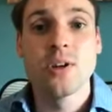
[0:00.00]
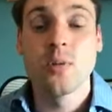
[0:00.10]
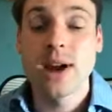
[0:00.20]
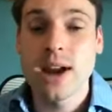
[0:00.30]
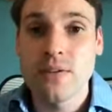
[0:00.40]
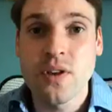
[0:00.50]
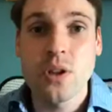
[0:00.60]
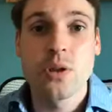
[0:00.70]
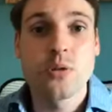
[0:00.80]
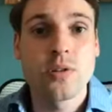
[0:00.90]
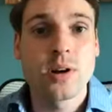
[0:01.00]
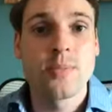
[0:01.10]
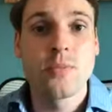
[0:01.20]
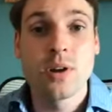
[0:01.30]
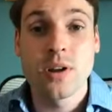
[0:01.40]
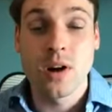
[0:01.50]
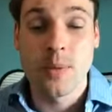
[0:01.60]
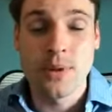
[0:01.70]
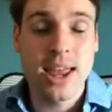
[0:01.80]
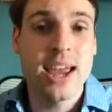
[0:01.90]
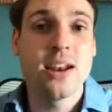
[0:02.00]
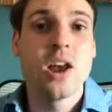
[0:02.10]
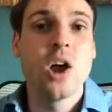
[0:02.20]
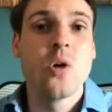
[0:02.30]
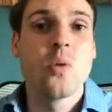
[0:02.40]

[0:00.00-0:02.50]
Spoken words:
We got to follow through with our plan